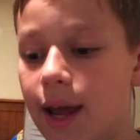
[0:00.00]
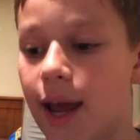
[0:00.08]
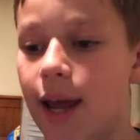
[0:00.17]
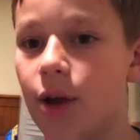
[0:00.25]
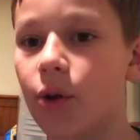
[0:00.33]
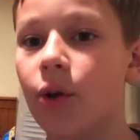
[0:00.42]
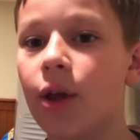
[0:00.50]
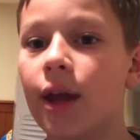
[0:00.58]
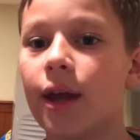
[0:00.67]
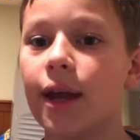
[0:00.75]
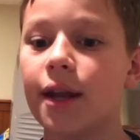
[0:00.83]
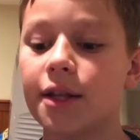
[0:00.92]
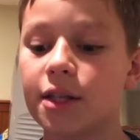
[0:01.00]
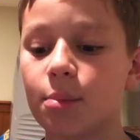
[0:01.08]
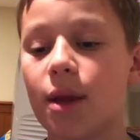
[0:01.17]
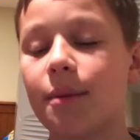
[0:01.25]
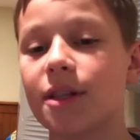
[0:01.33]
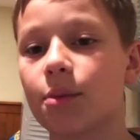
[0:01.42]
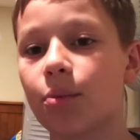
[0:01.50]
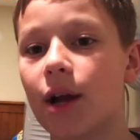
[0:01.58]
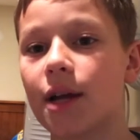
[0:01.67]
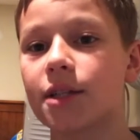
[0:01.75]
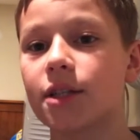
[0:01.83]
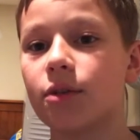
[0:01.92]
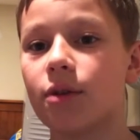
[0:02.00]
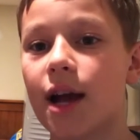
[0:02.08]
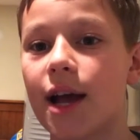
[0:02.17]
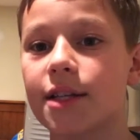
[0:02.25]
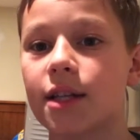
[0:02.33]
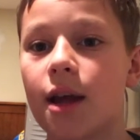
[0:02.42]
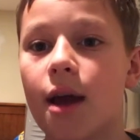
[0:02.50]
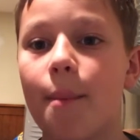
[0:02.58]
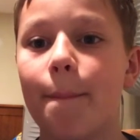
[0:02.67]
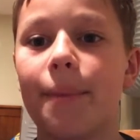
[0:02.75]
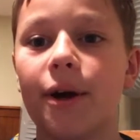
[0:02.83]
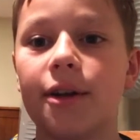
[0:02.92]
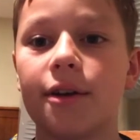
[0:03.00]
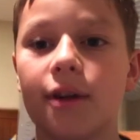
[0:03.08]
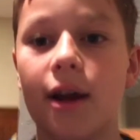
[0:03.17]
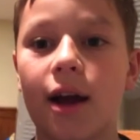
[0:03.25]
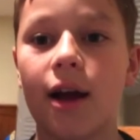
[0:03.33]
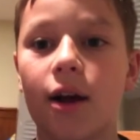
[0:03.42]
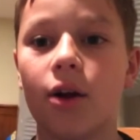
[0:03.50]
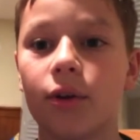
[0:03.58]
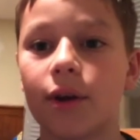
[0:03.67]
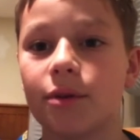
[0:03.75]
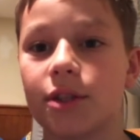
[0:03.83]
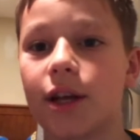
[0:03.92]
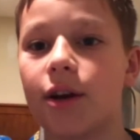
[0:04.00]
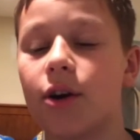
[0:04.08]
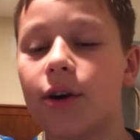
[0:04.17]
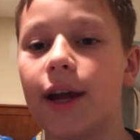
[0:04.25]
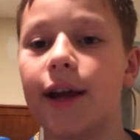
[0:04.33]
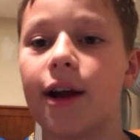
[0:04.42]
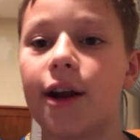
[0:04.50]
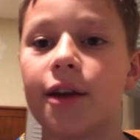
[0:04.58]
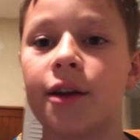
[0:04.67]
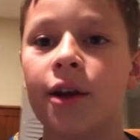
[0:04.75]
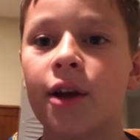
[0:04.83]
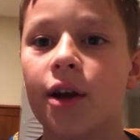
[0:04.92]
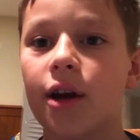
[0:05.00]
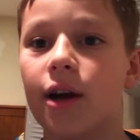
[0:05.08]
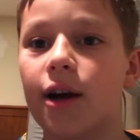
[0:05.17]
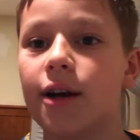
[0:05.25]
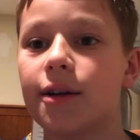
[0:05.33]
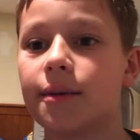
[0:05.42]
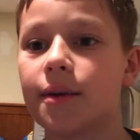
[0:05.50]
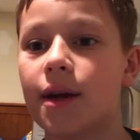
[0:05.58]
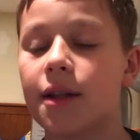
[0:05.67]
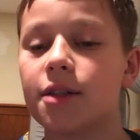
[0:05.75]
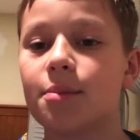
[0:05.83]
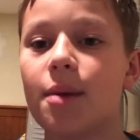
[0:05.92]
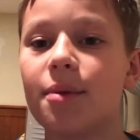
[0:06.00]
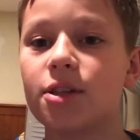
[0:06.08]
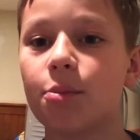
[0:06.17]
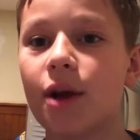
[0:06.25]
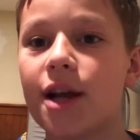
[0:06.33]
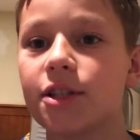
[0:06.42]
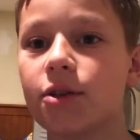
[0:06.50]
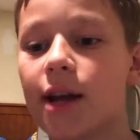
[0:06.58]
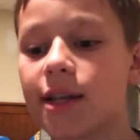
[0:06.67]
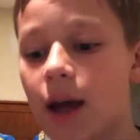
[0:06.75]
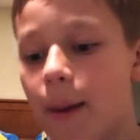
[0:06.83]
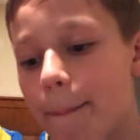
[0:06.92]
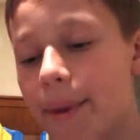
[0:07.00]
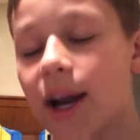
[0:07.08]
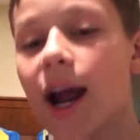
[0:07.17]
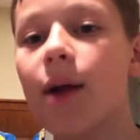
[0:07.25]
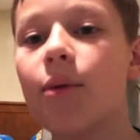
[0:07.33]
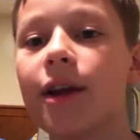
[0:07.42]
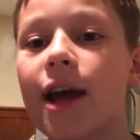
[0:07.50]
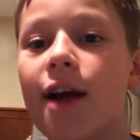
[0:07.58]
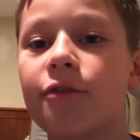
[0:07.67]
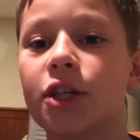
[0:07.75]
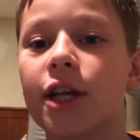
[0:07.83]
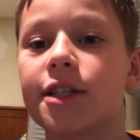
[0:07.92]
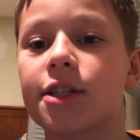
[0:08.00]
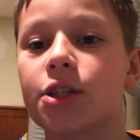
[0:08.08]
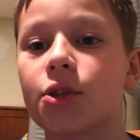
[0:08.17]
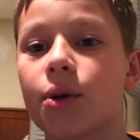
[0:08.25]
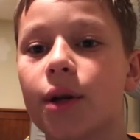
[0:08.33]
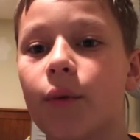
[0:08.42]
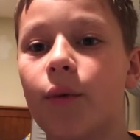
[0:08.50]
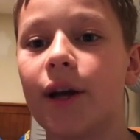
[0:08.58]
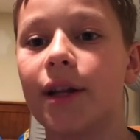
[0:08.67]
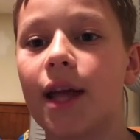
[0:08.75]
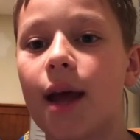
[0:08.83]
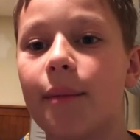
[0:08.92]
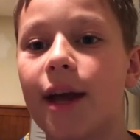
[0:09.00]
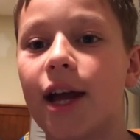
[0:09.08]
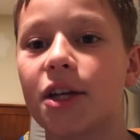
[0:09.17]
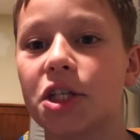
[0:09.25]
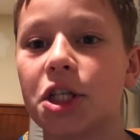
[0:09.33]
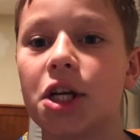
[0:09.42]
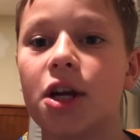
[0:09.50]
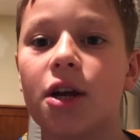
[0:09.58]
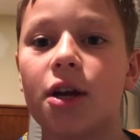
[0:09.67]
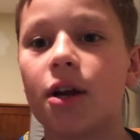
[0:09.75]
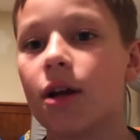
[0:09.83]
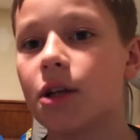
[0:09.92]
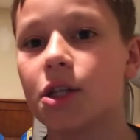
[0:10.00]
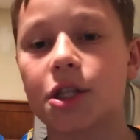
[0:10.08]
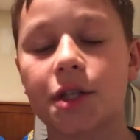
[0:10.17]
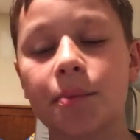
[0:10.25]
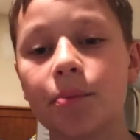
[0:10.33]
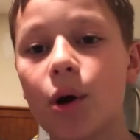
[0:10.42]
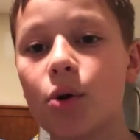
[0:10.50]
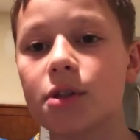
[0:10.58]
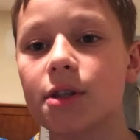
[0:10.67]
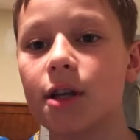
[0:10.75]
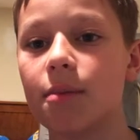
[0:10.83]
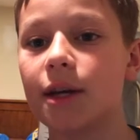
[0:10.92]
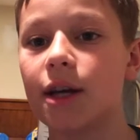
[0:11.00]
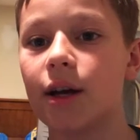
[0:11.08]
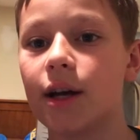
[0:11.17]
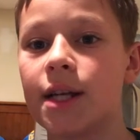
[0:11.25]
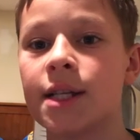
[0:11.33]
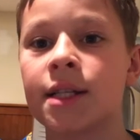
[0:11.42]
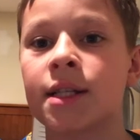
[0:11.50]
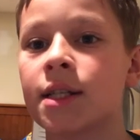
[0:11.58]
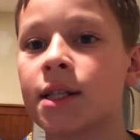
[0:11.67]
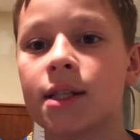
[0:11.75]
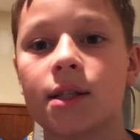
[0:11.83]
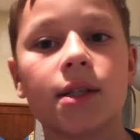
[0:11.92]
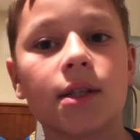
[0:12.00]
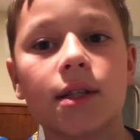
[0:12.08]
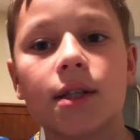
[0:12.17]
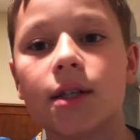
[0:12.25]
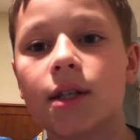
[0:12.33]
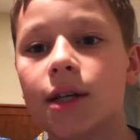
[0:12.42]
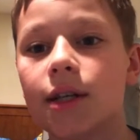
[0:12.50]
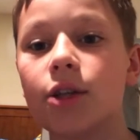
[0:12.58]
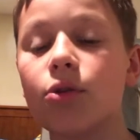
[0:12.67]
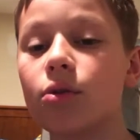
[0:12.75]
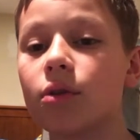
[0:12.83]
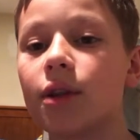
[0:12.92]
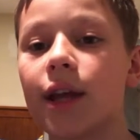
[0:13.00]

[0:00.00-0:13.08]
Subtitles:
Angle. And this may be a surprise to you guys, but hold on one second. Okay, I got it. This may be a surprise to you guys, but I would have Jason Jordan win that match, just mostly because a